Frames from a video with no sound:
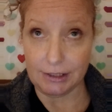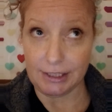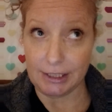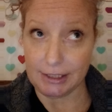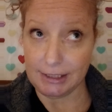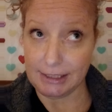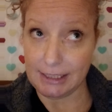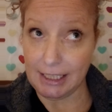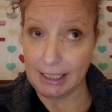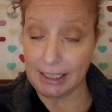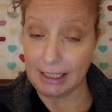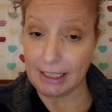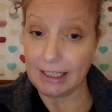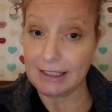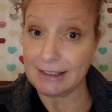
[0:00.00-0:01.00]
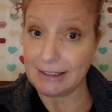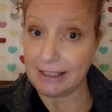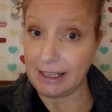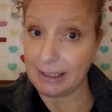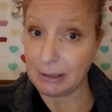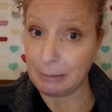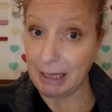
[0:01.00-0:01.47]
they're a snake and
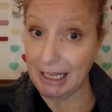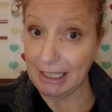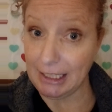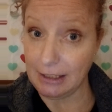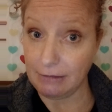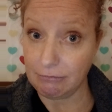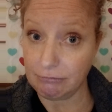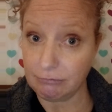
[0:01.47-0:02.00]
snakes bite.